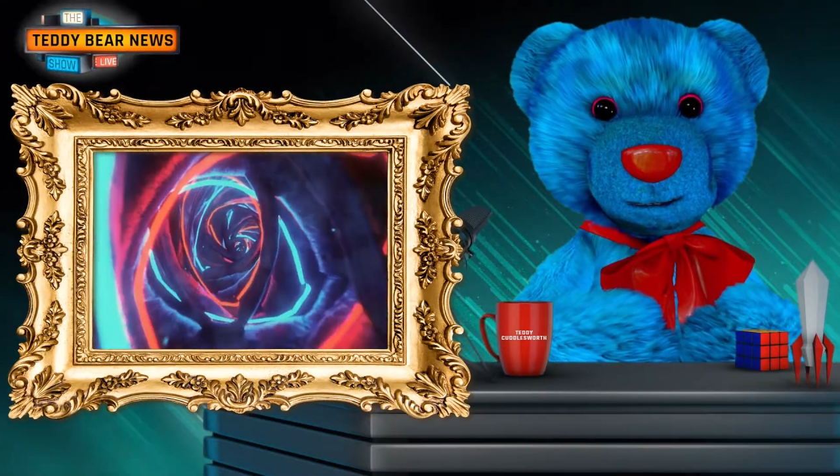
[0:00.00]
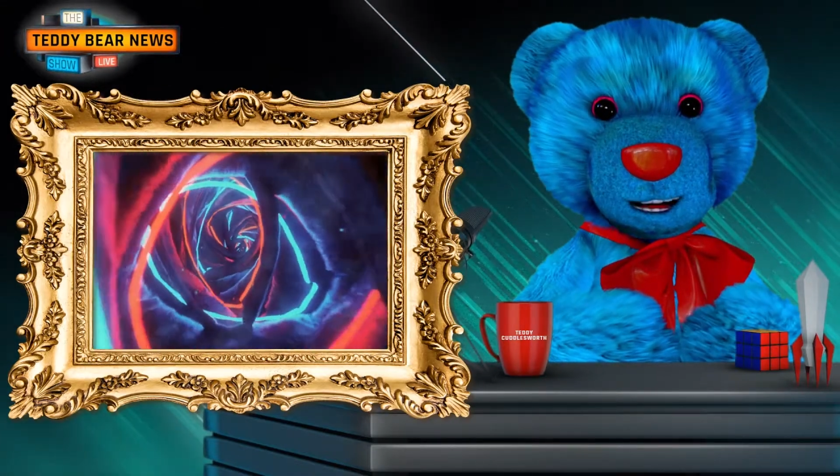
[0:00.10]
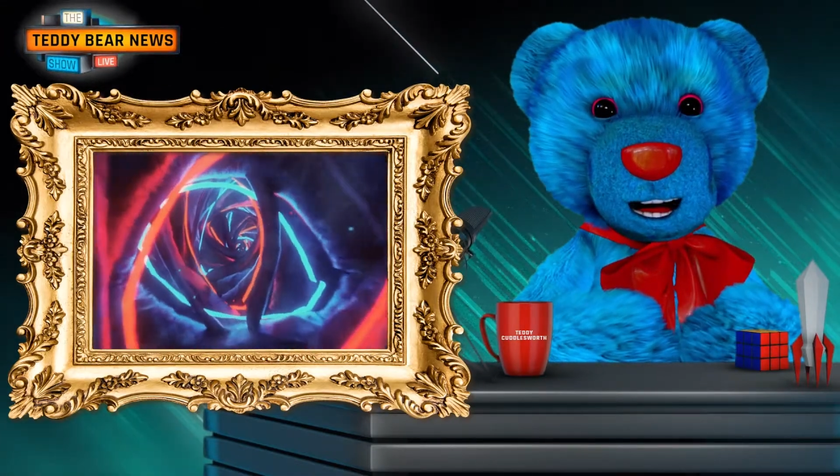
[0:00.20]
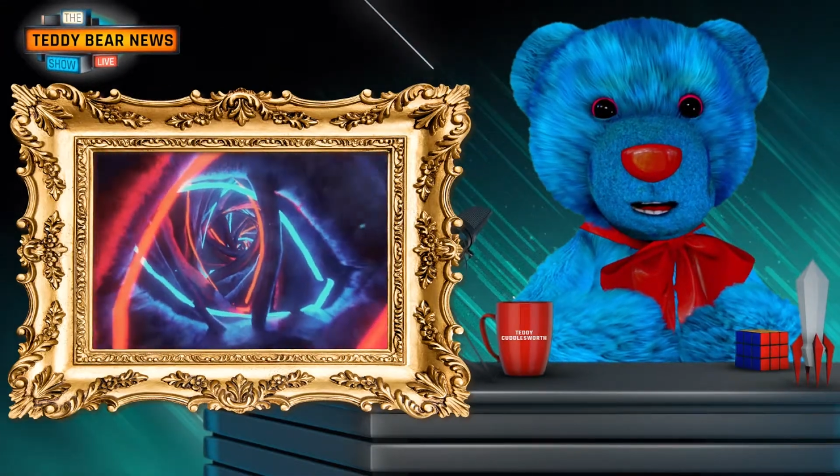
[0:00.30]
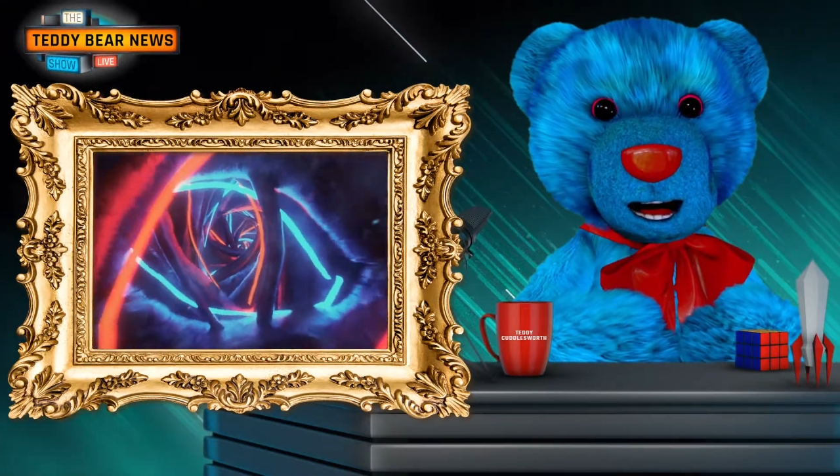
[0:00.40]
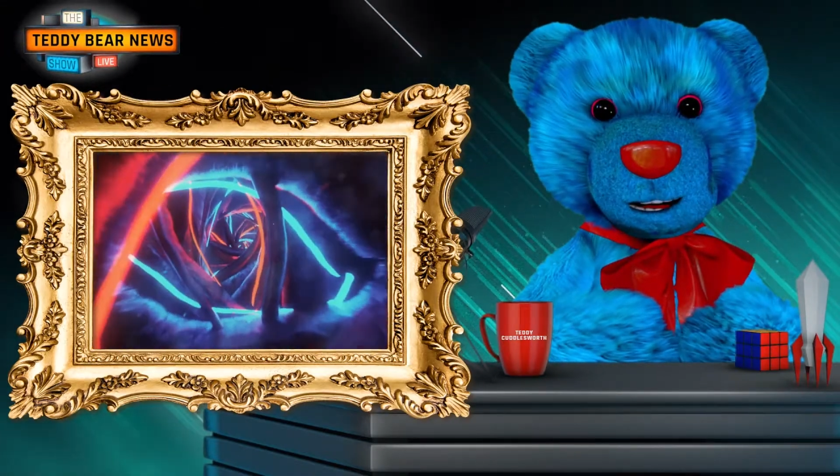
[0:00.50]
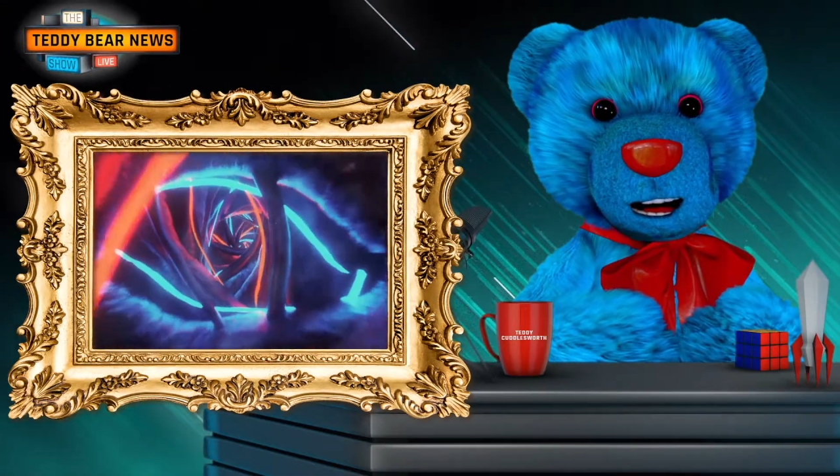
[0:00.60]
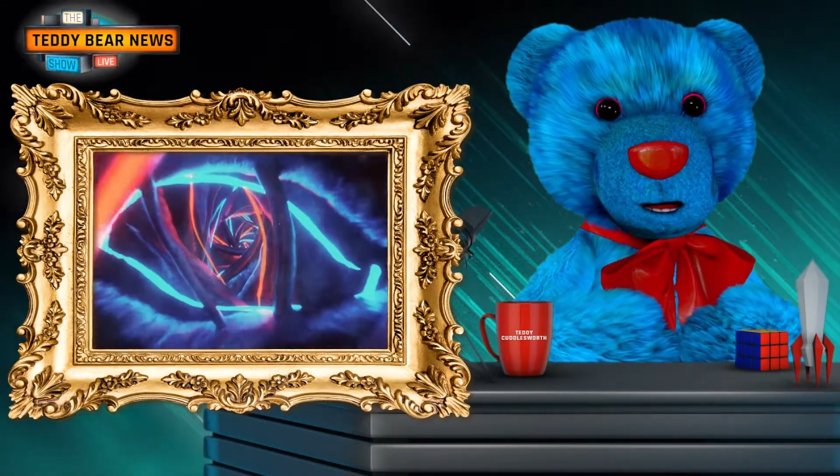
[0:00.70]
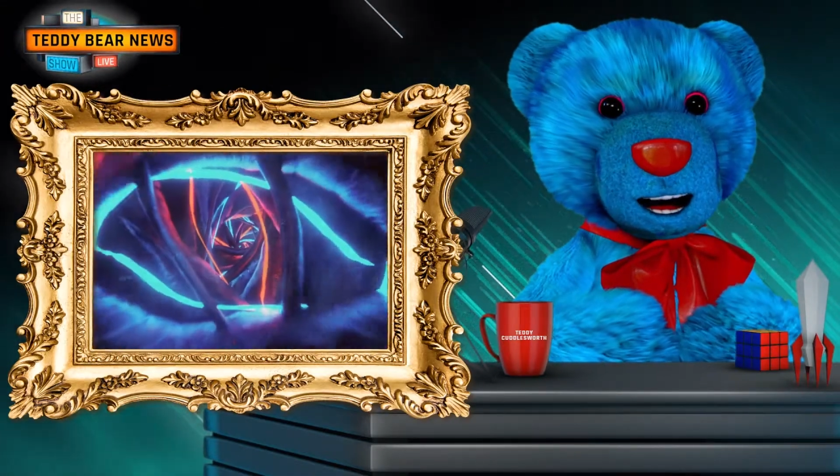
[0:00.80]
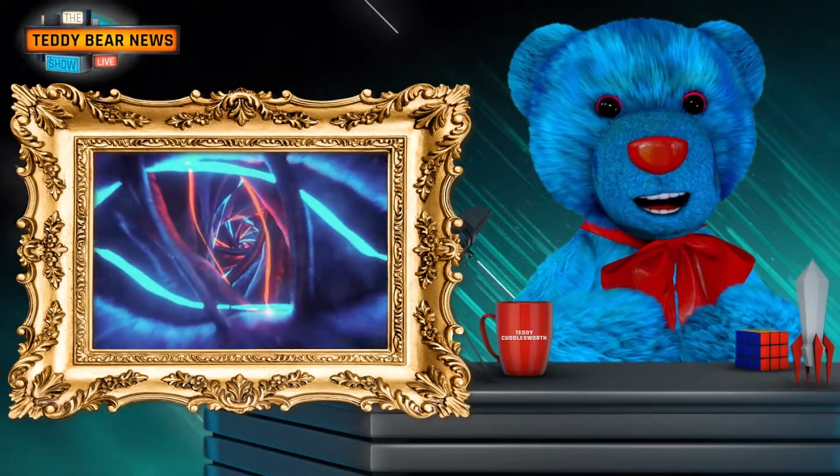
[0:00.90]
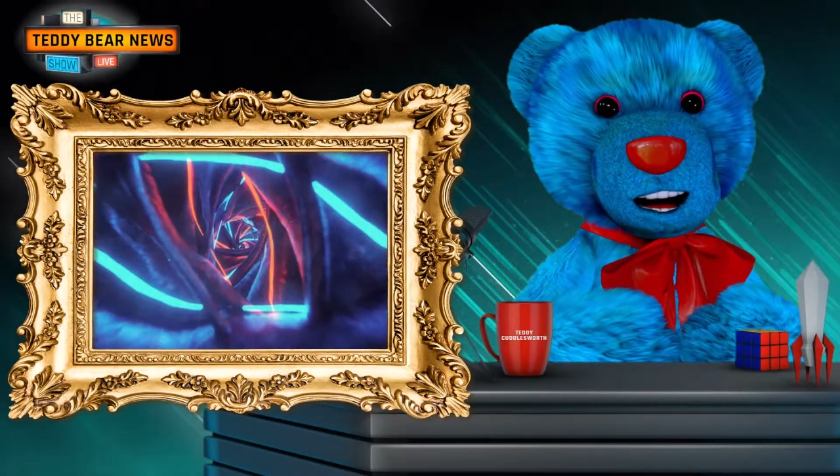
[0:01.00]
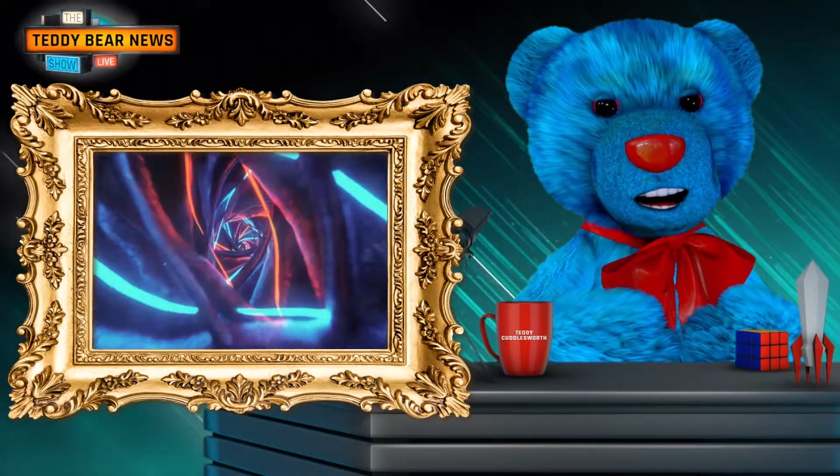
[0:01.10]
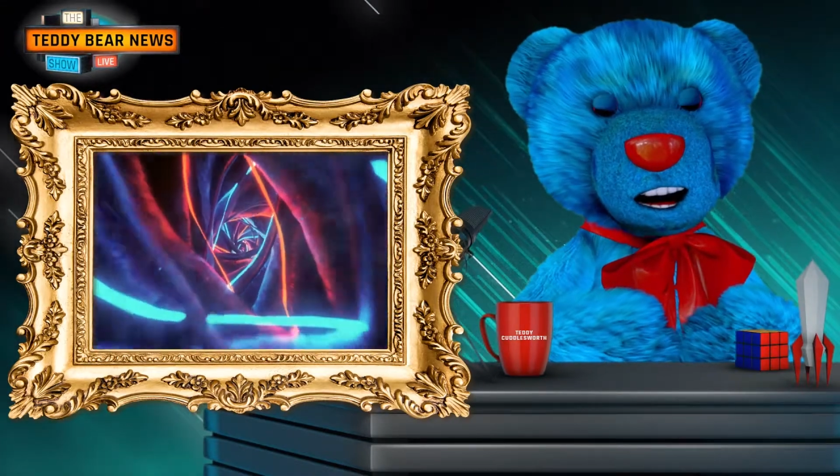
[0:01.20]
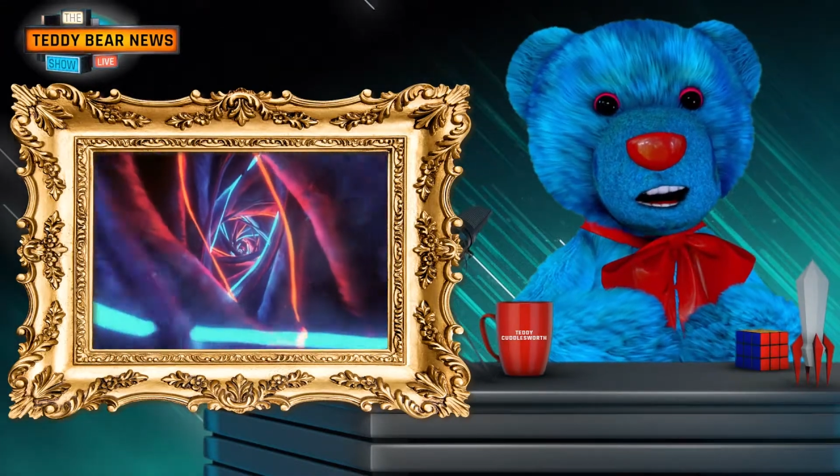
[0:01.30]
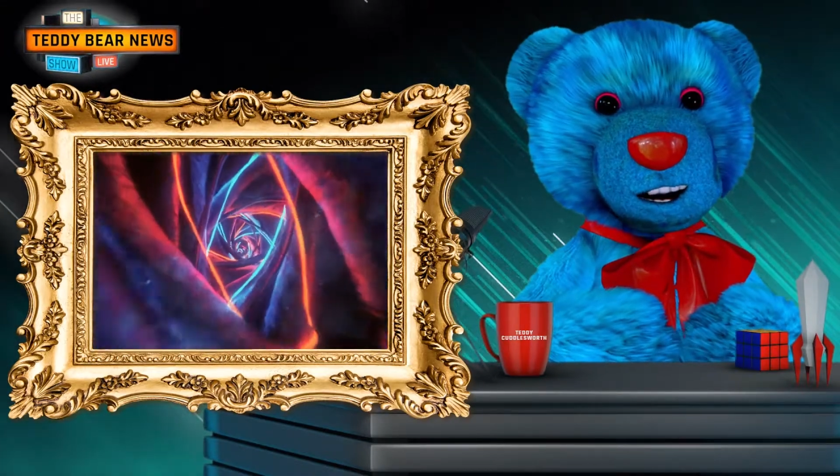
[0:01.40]
Could we beef up security?
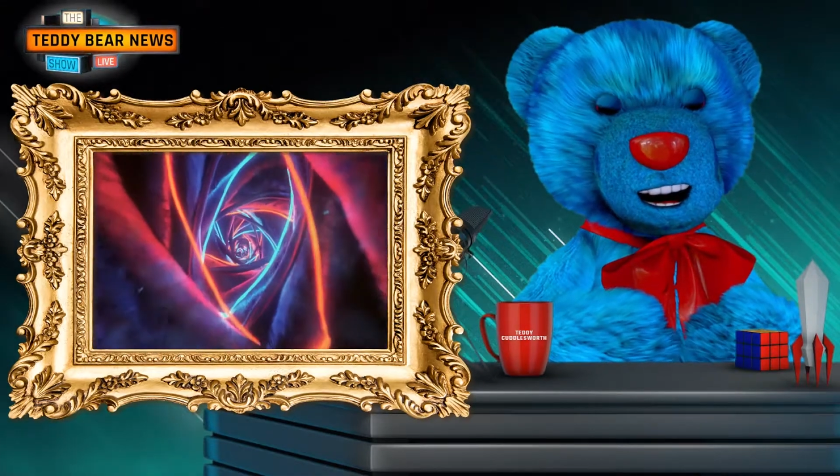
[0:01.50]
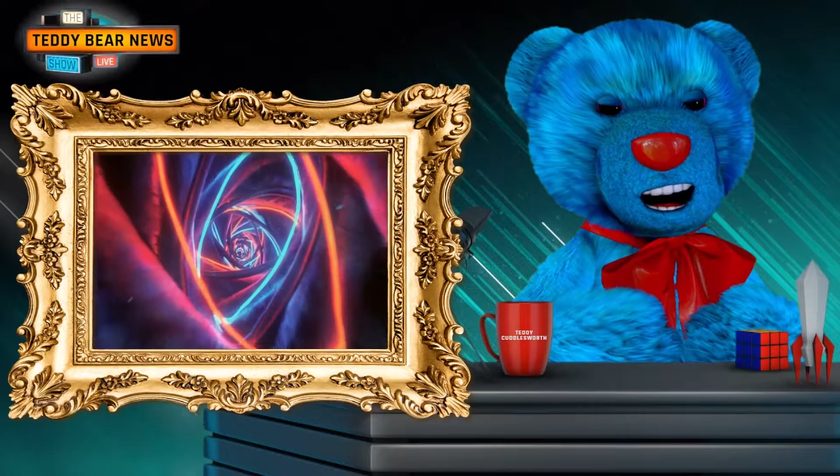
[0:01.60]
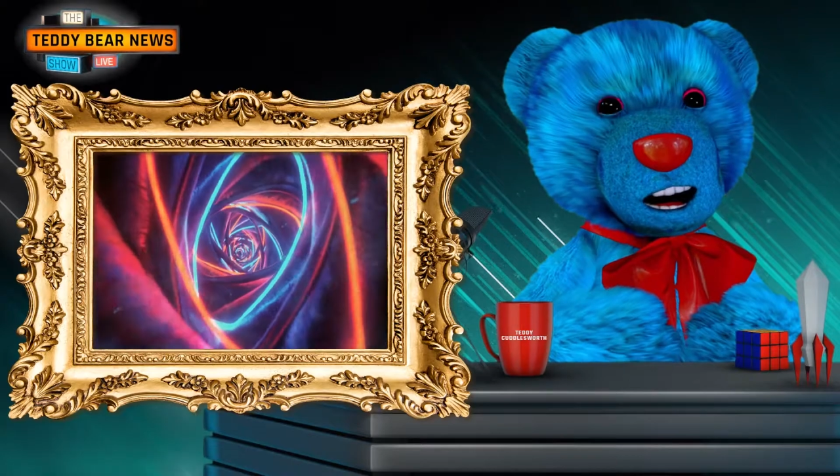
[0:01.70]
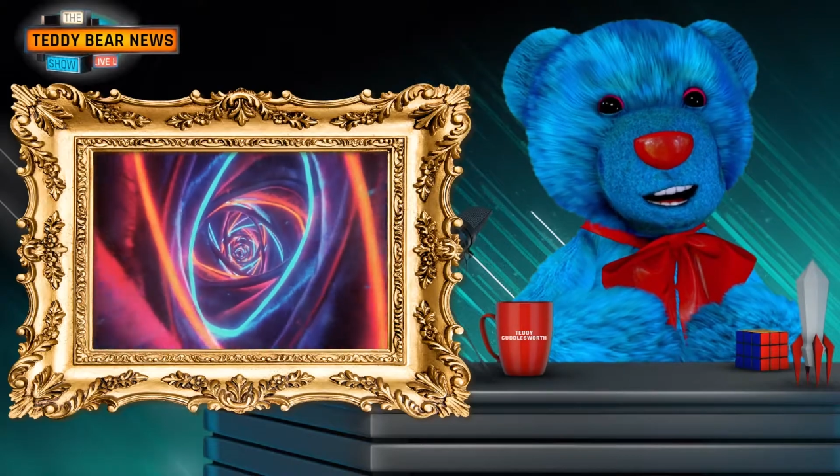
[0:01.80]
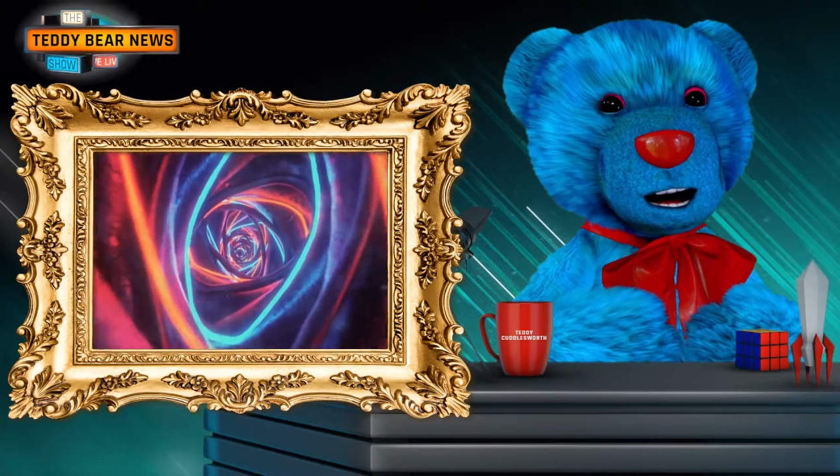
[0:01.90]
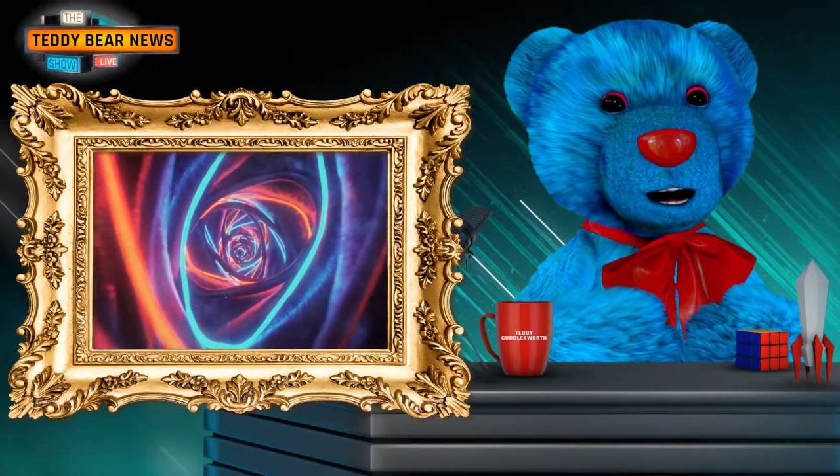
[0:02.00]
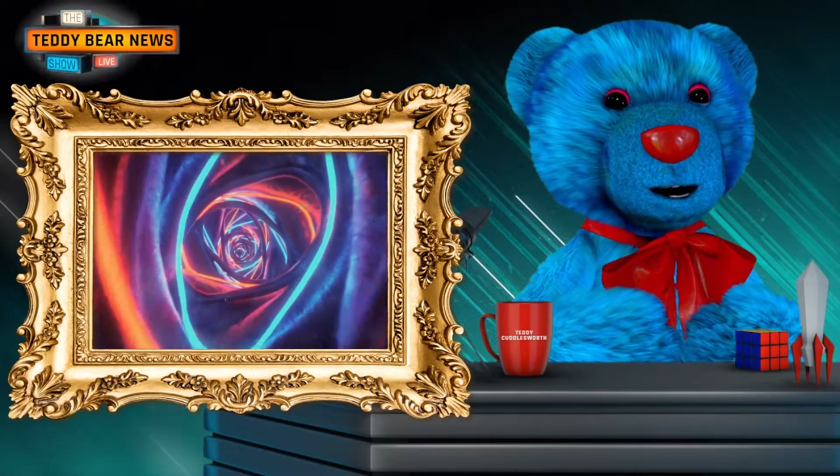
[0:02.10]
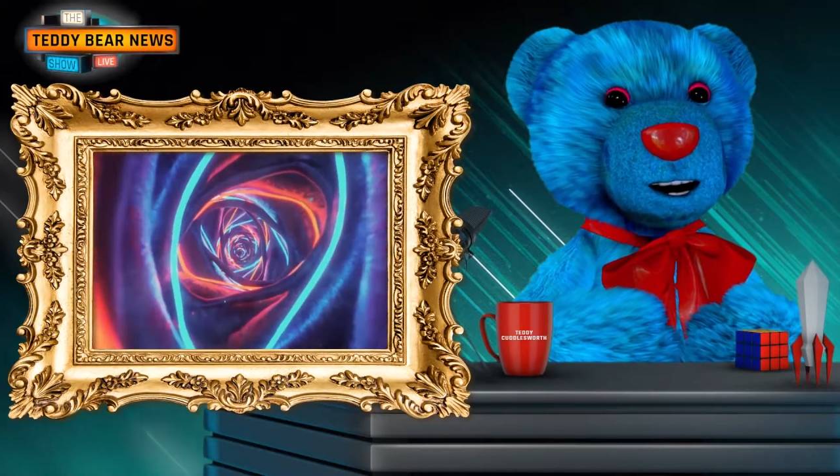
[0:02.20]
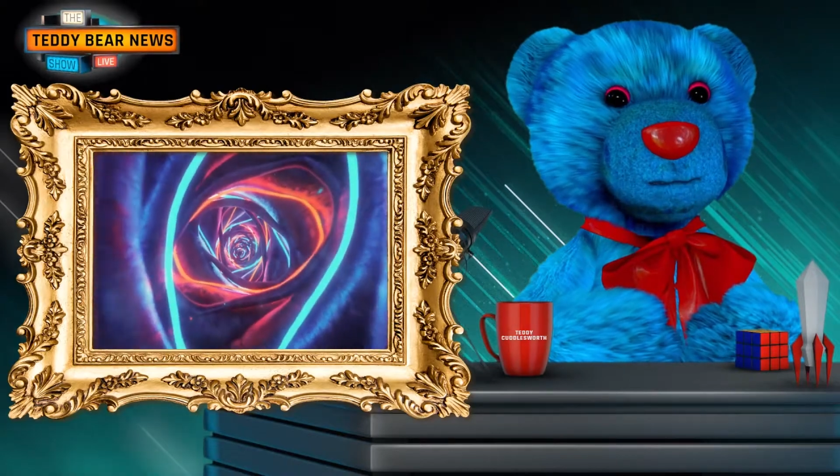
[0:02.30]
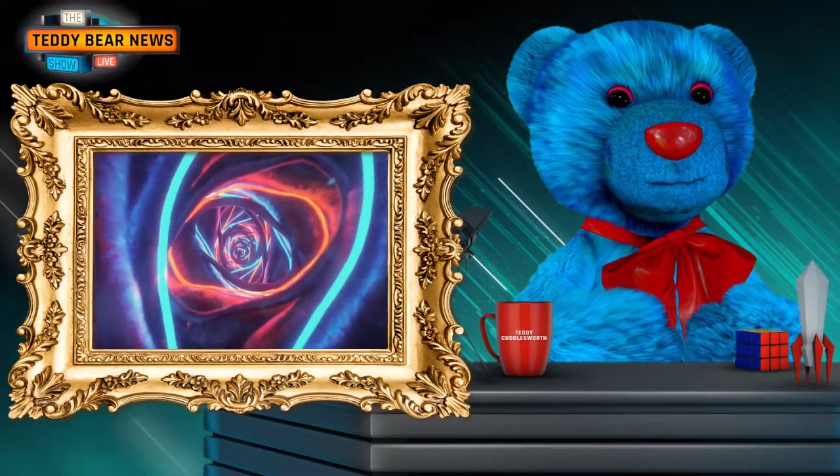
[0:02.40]
How's GI Joe doing?